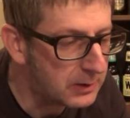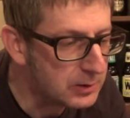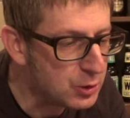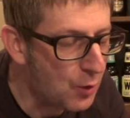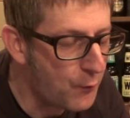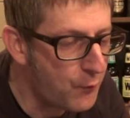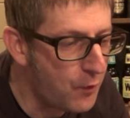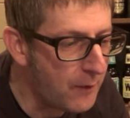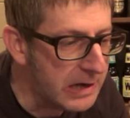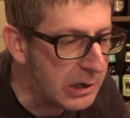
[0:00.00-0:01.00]
It's got a
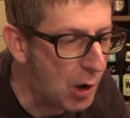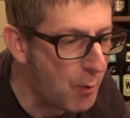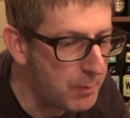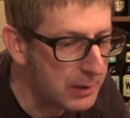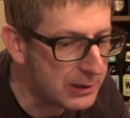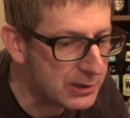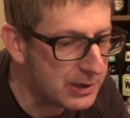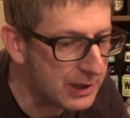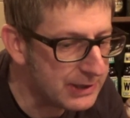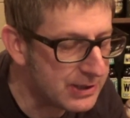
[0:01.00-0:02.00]
very complex
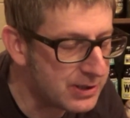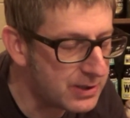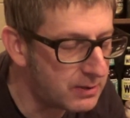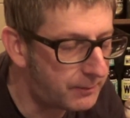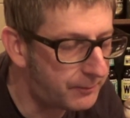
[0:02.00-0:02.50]
taste.